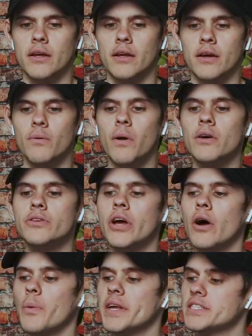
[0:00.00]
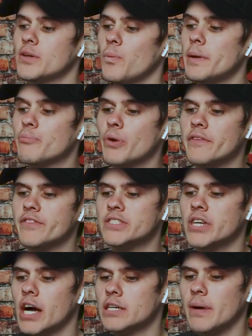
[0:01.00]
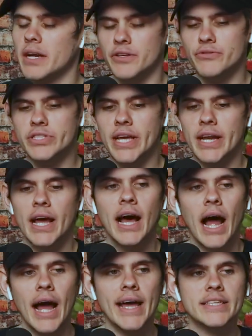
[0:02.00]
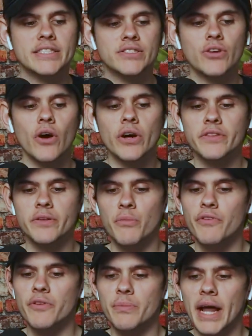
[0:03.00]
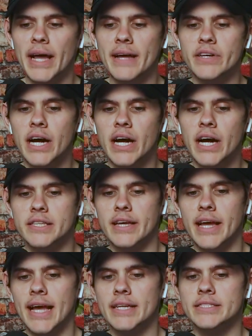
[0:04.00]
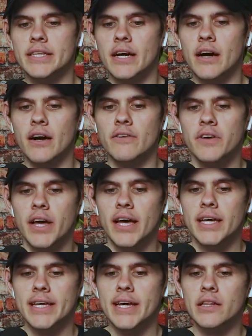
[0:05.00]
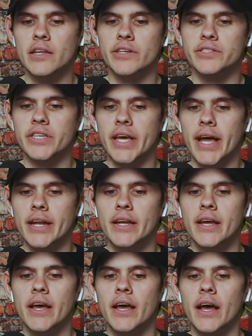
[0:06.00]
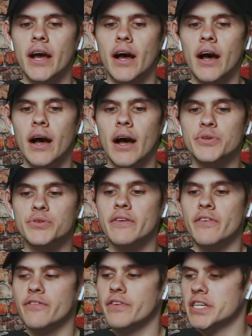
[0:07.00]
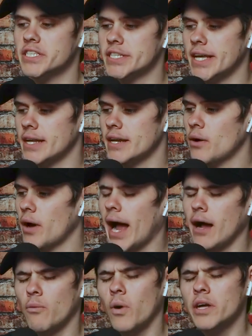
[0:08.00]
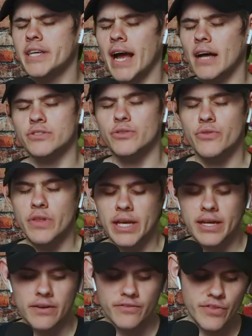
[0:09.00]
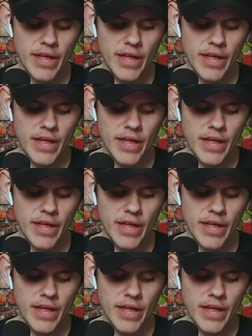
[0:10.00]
Well, no, we briefly talked about it, and you said I had started the movie, but I haven't gotten to the end of Killers yet. You never finished it. How do you think of the